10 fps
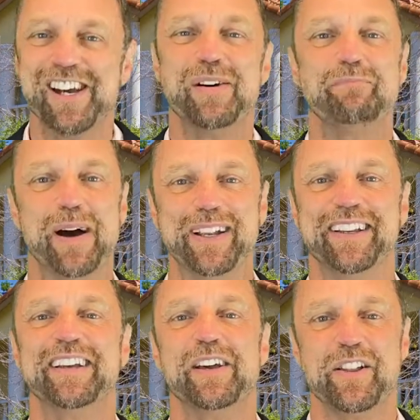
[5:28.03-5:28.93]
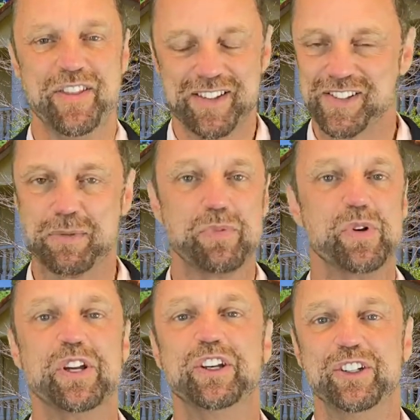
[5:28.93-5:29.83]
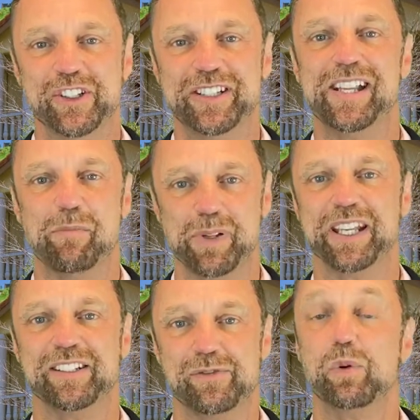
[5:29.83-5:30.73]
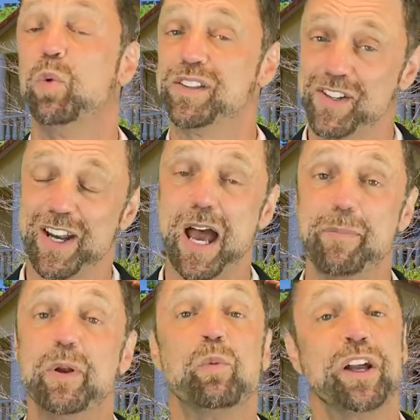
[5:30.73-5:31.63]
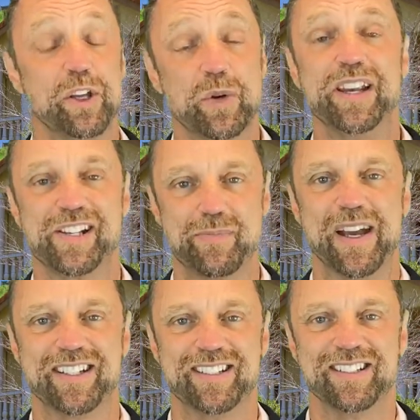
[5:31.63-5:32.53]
but this is a pretty good template for what's going to happen and what you can expect.